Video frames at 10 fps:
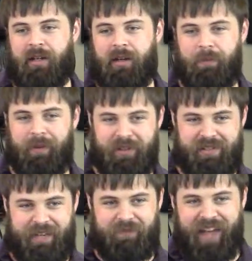but there's
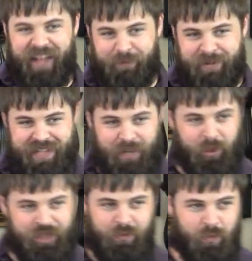like 5%
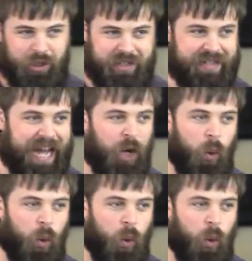where we're just not